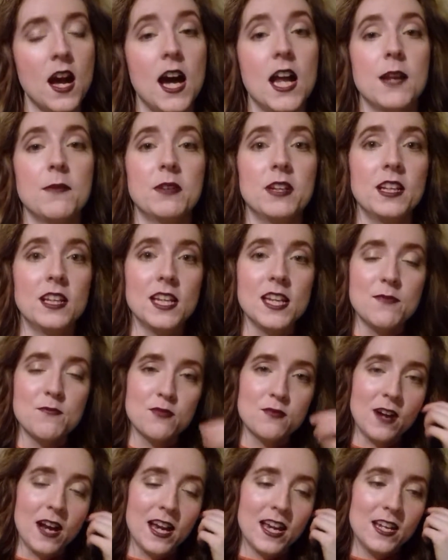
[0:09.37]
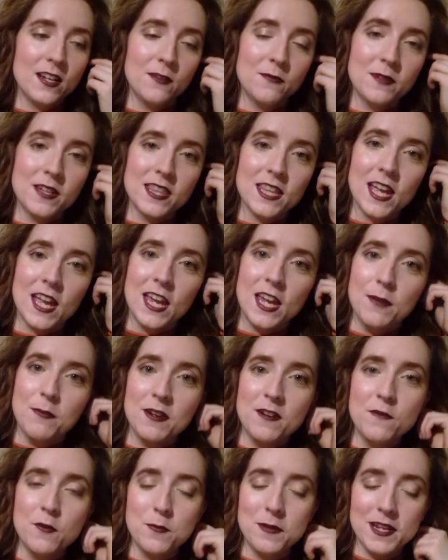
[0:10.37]
And I'm going to leap right in with a
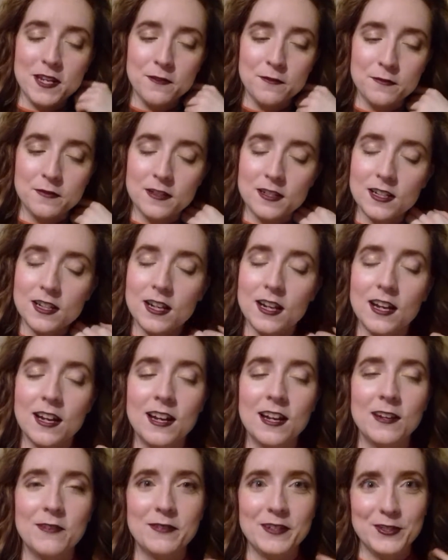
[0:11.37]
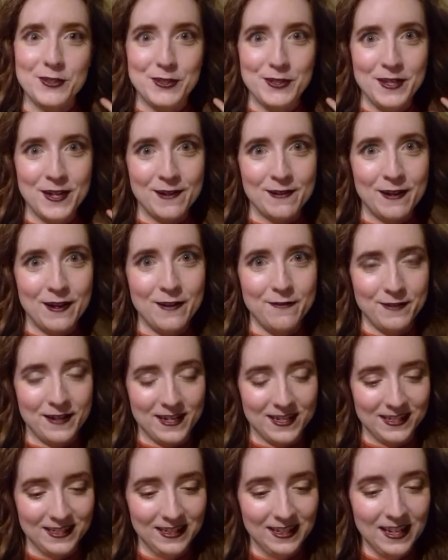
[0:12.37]
bit of a beef, which you know I've
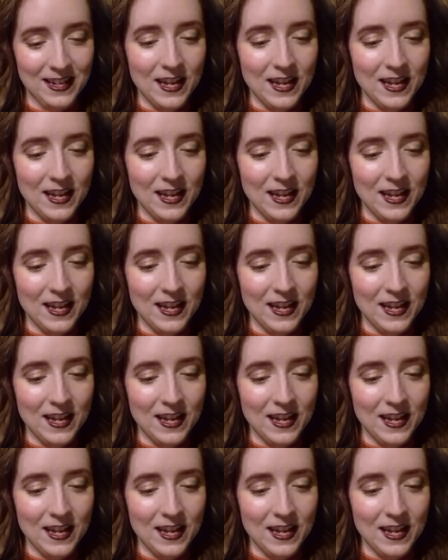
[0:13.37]
had.